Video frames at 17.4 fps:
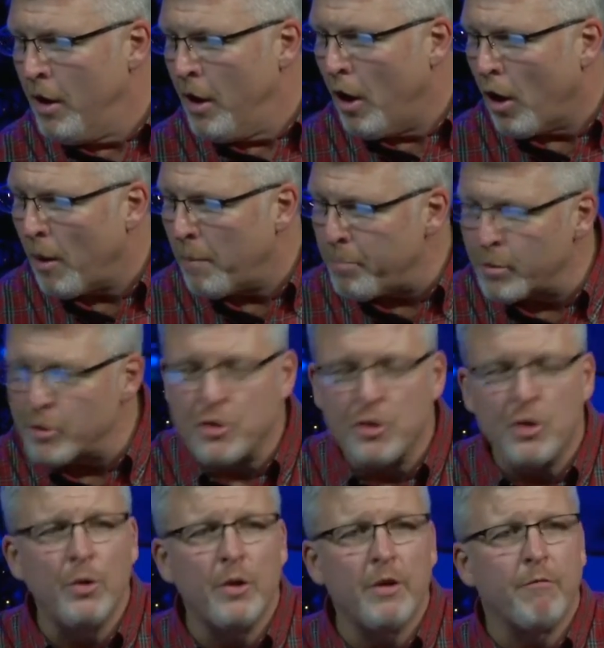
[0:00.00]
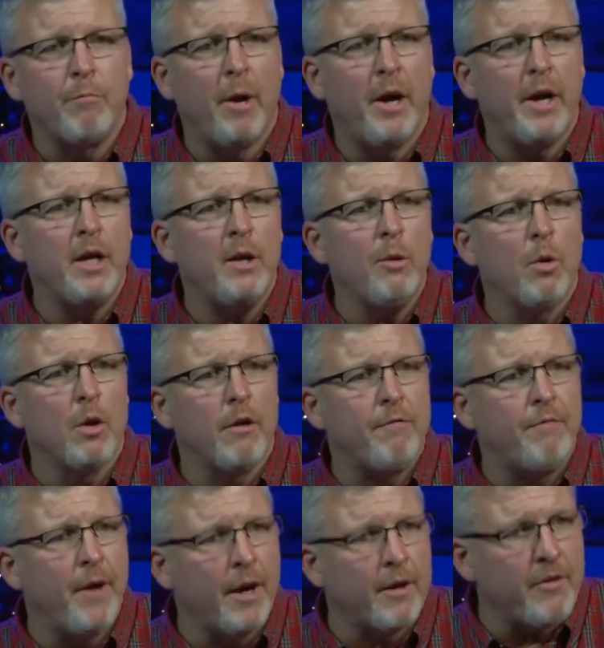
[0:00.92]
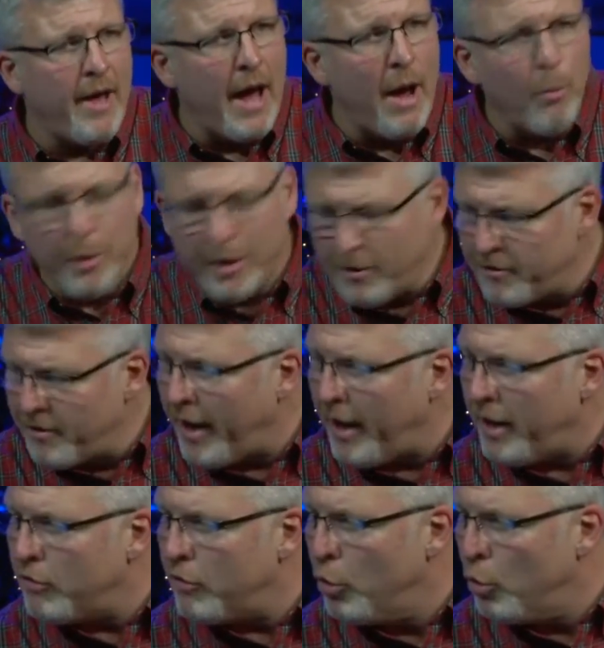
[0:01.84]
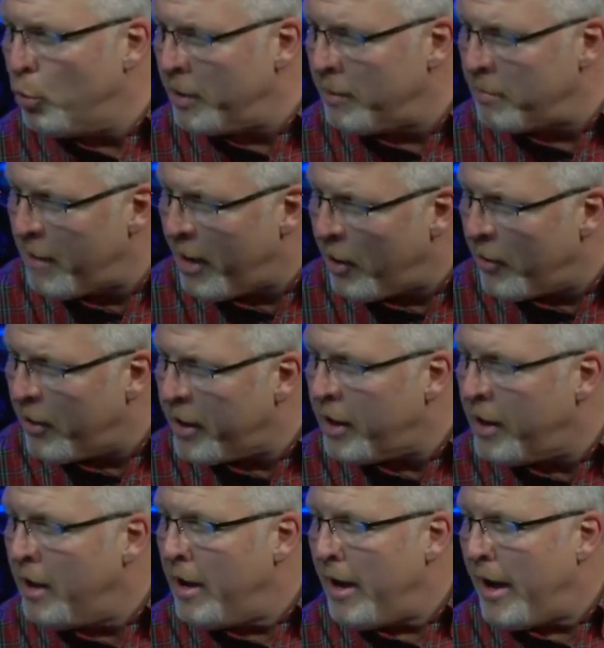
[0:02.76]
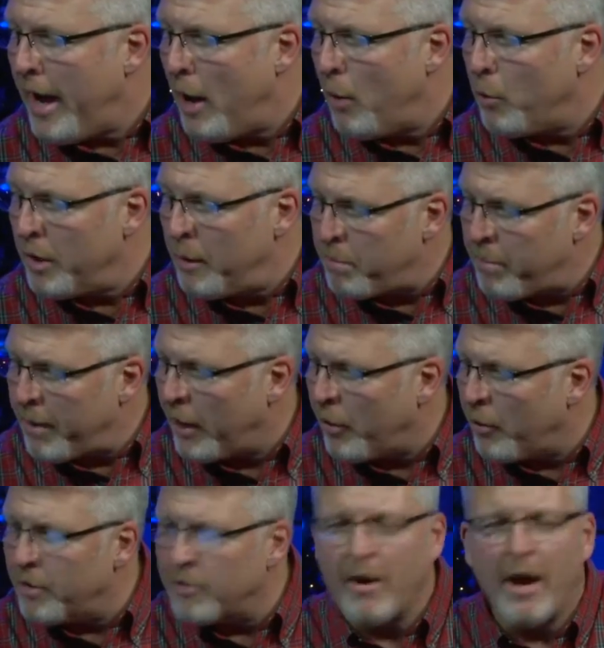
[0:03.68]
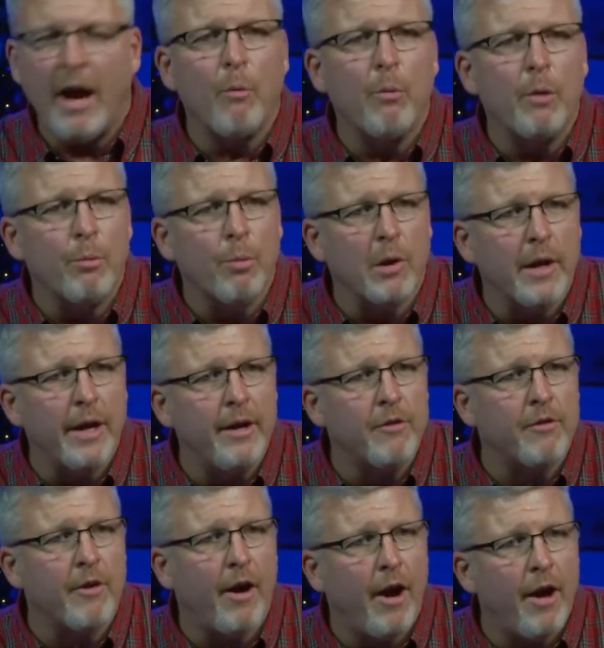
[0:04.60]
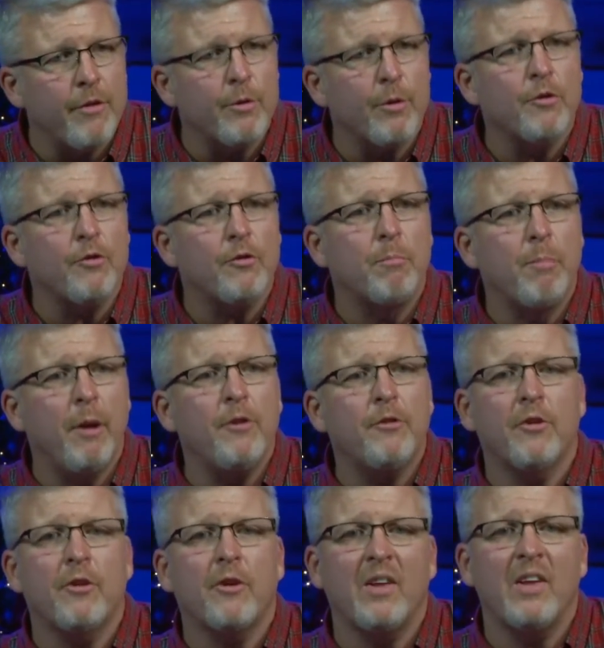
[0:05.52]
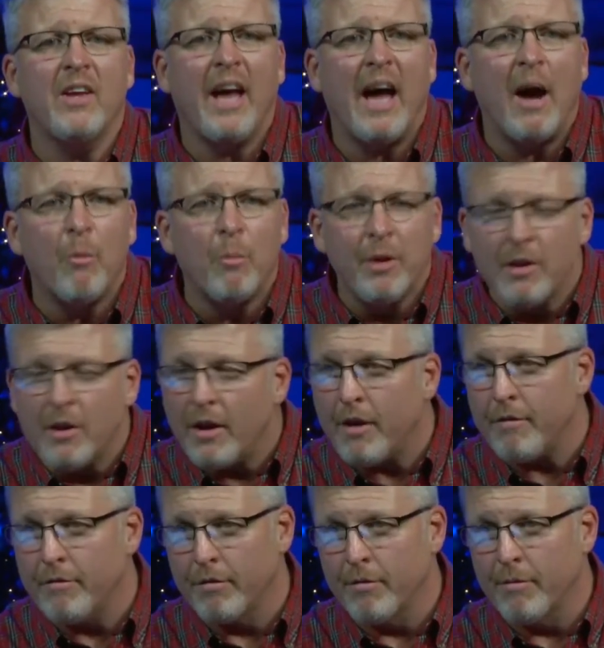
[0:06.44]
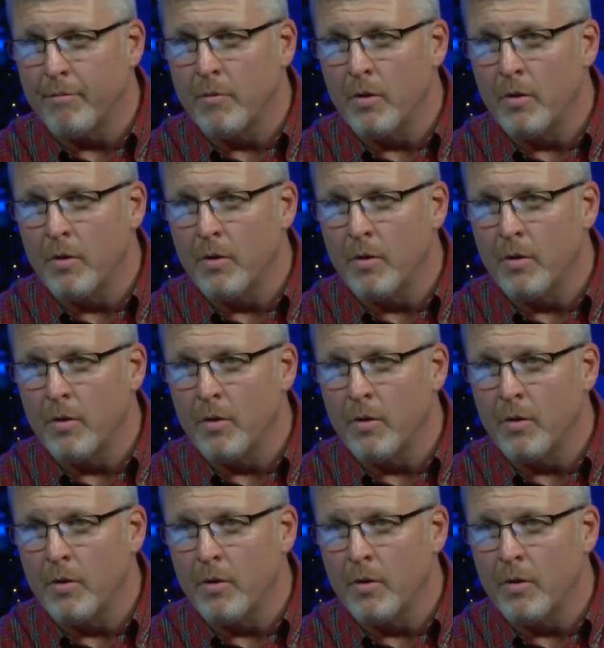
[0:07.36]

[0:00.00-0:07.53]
Our pursuit of money will affect how we date, who we marry, how we parent, how we relate to others, basically, how we live.